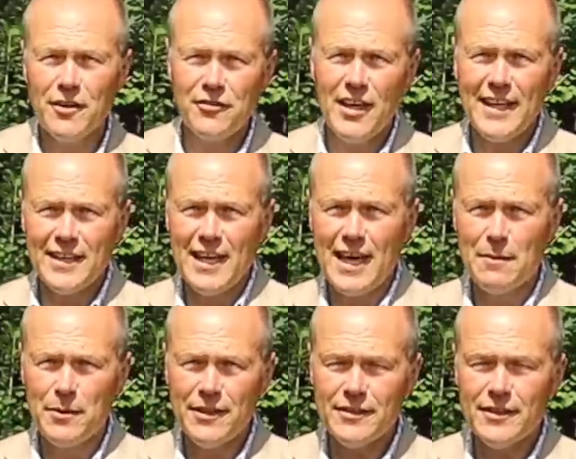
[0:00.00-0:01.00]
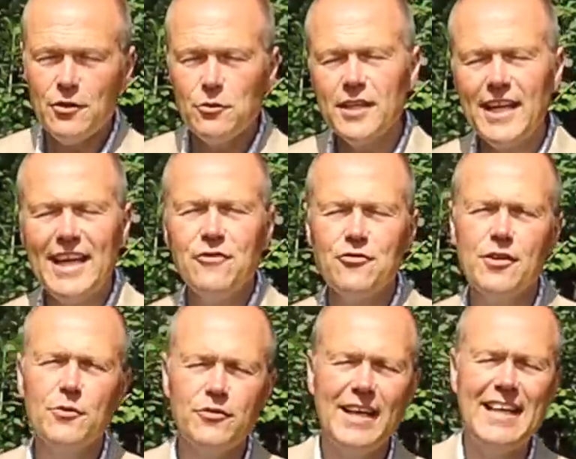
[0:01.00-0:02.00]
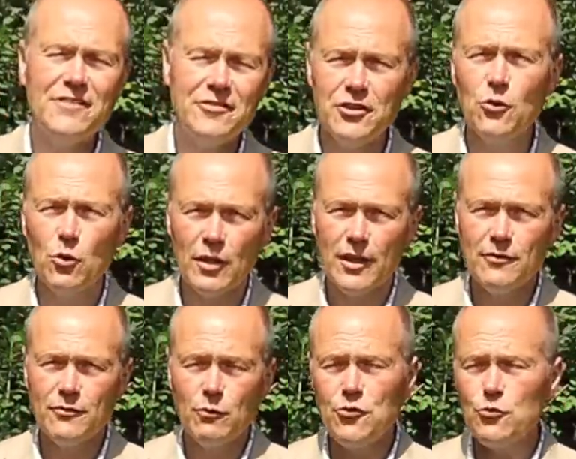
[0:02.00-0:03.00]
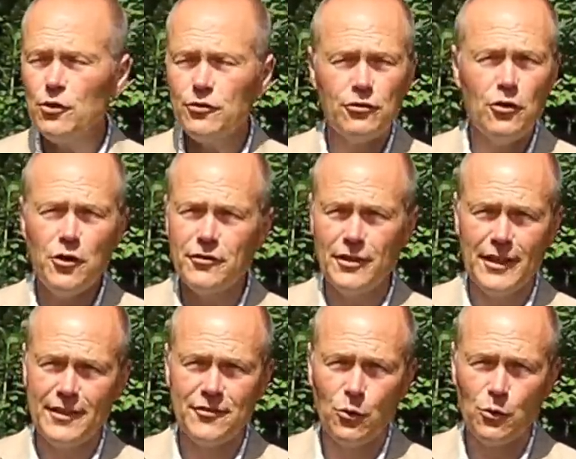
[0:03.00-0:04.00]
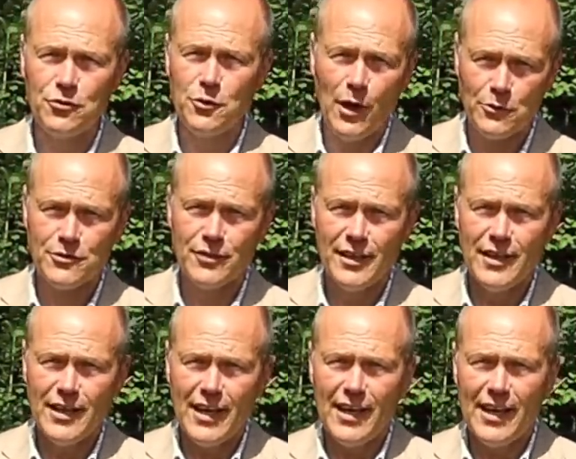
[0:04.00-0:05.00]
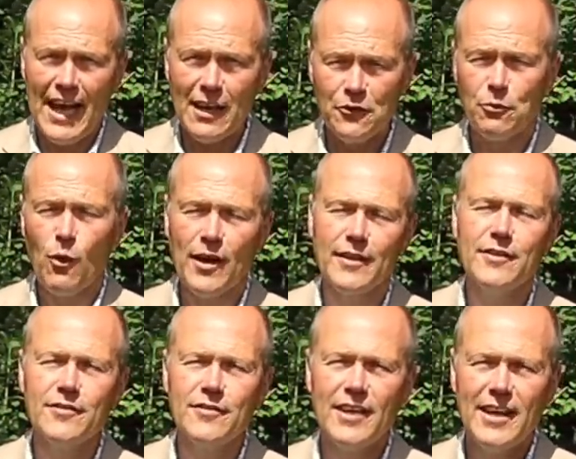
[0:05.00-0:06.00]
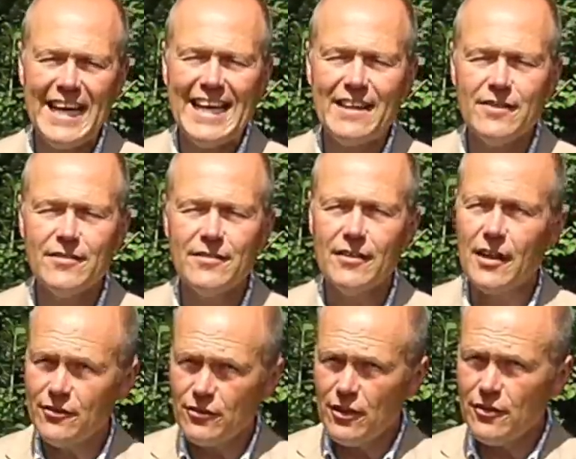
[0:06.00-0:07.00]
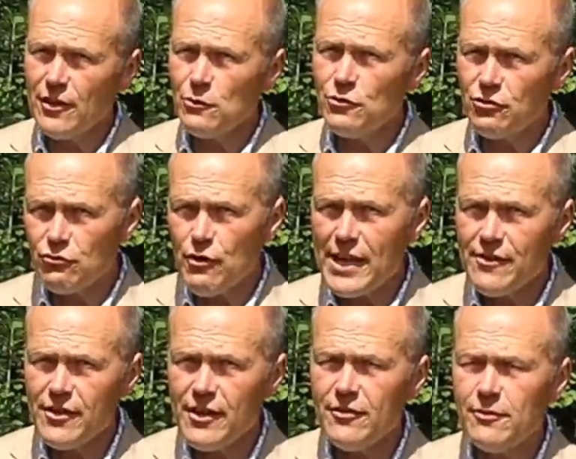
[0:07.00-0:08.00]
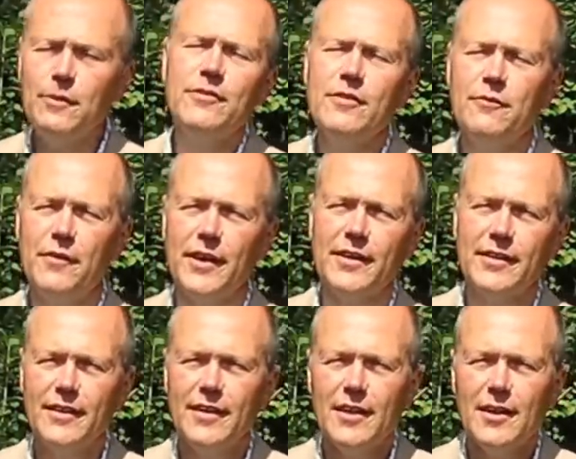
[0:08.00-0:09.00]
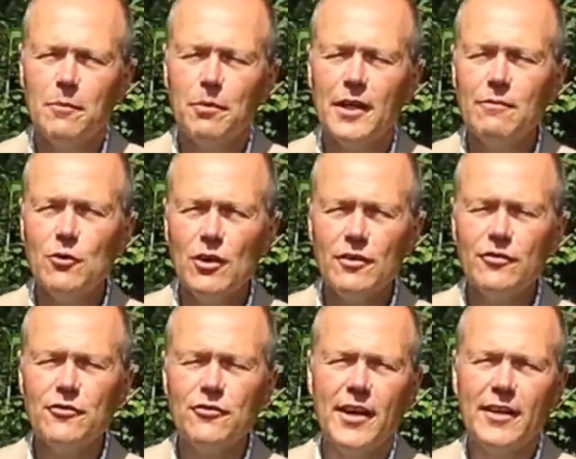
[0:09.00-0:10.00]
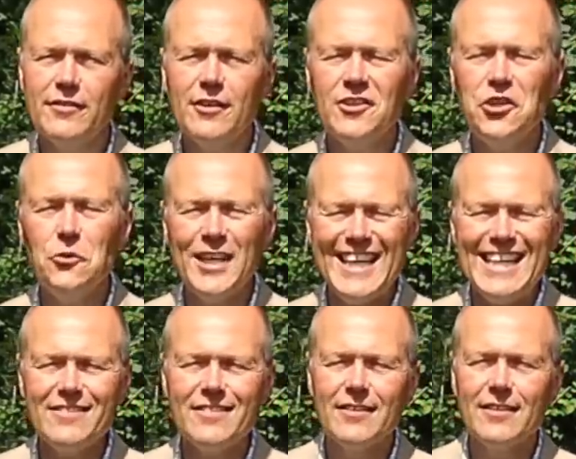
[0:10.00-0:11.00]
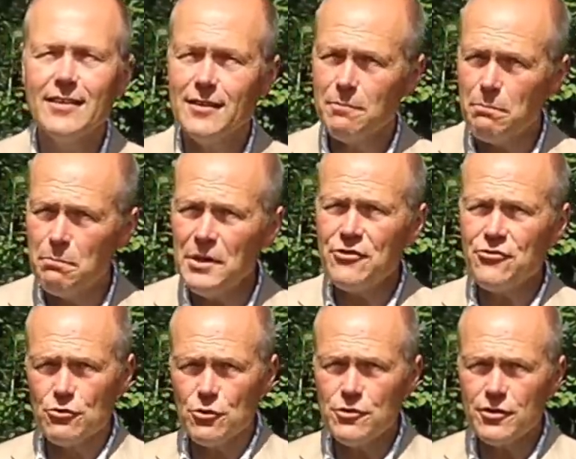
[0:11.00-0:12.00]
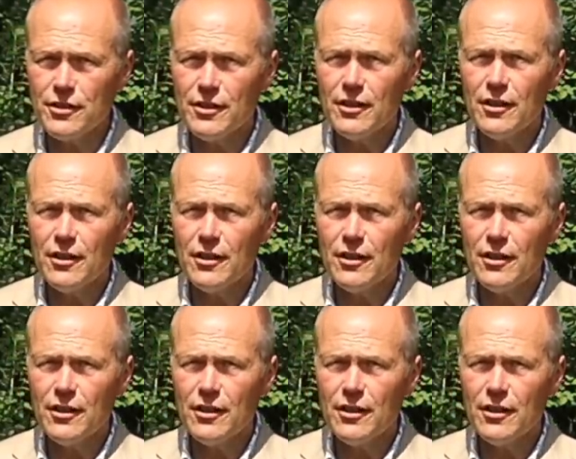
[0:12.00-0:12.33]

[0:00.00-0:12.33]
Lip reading: second habit that you can introduce into your life, which will certainly sort you out health-wise, is, and it's going to sound strangely specific, but I'm going to suggest that you eat beetroot